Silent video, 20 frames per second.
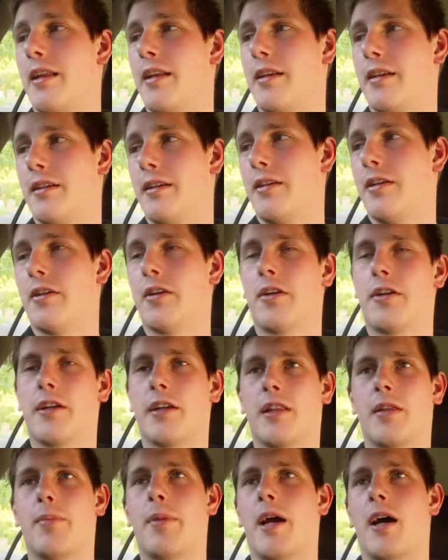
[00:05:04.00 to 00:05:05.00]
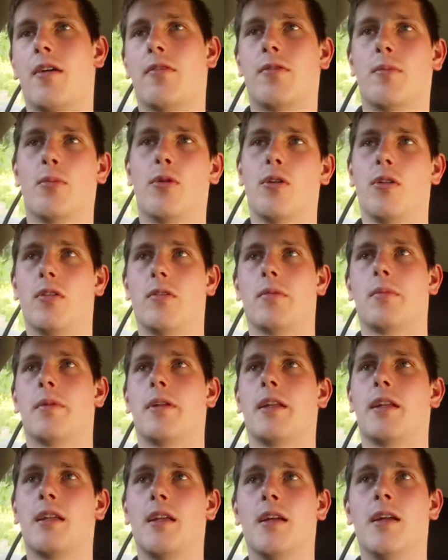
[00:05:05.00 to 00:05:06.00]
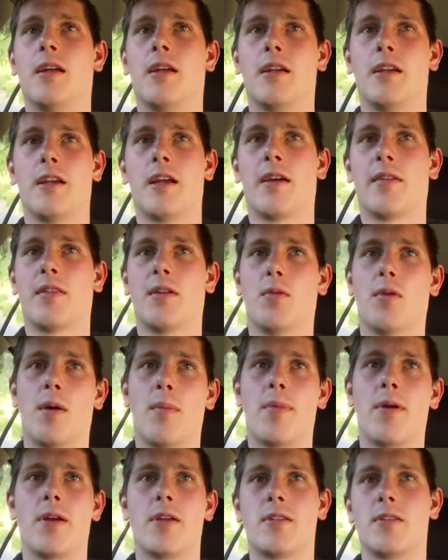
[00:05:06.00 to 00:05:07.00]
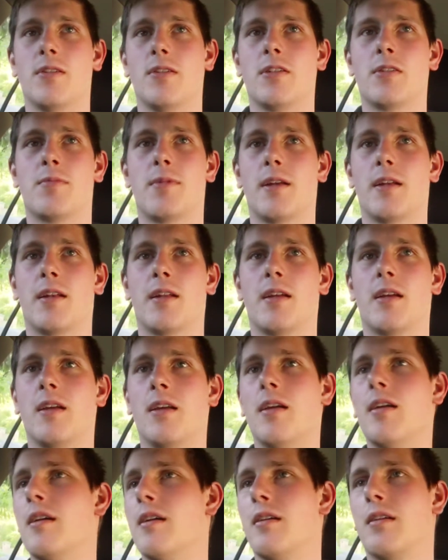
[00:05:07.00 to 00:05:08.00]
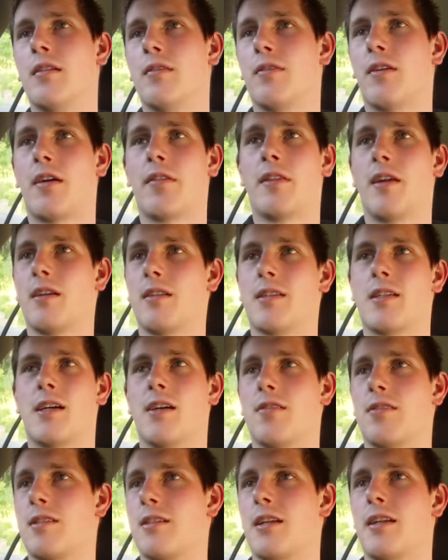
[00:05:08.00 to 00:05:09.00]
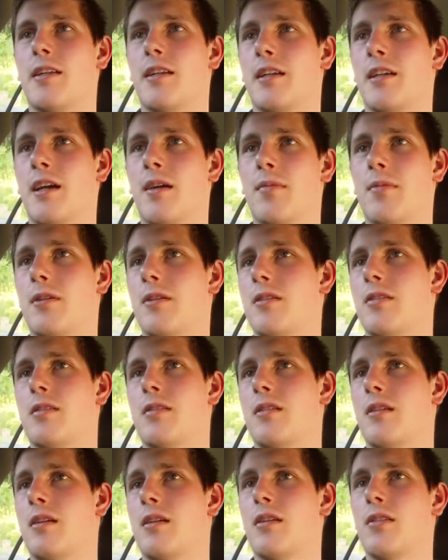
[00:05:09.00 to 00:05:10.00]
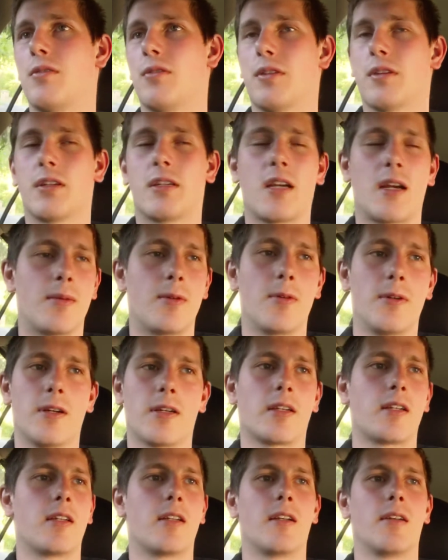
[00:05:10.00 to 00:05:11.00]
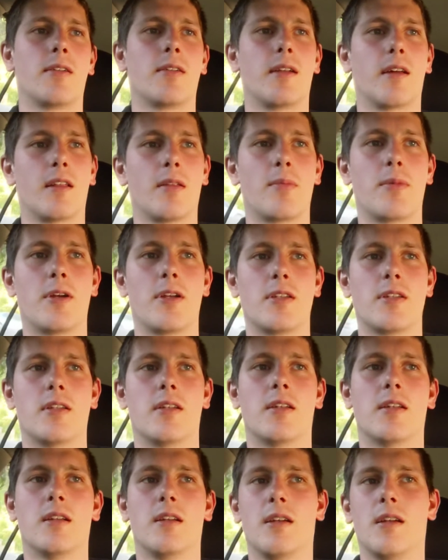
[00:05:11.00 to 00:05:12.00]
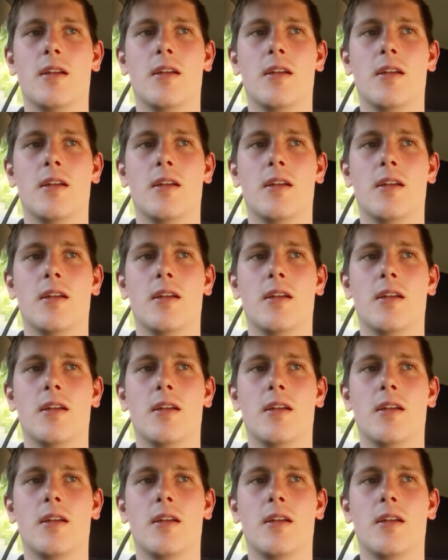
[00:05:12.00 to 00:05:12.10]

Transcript: then you know, you get the power from all of them. you have the one person who spent five thousand hours studying cameras, doing your camera work, and another person